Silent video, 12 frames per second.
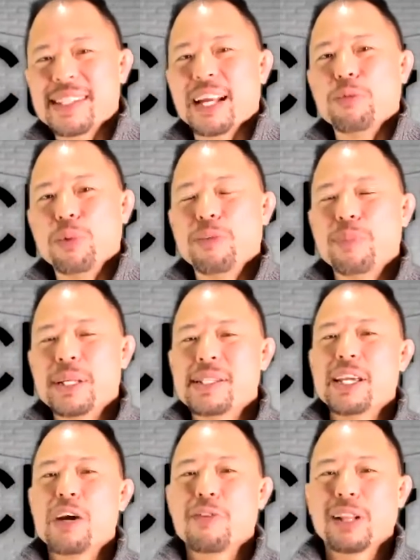that we've been
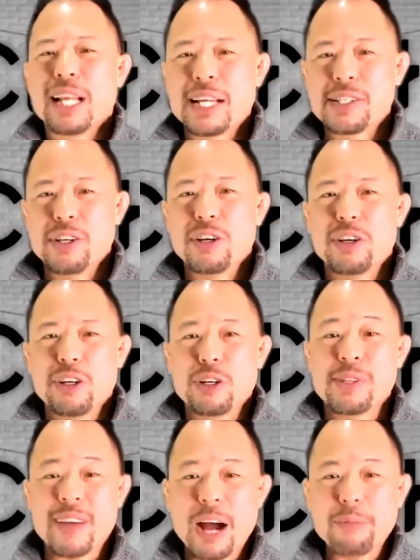seeing over the last year in terms
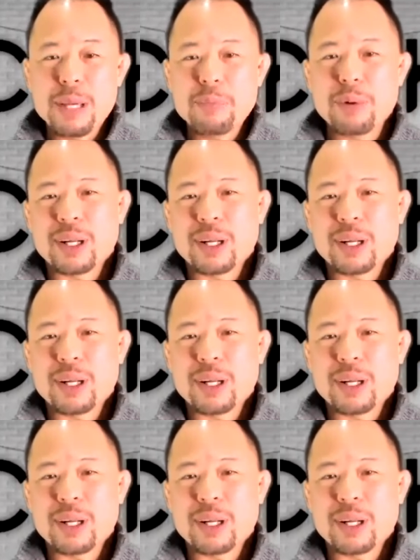of how people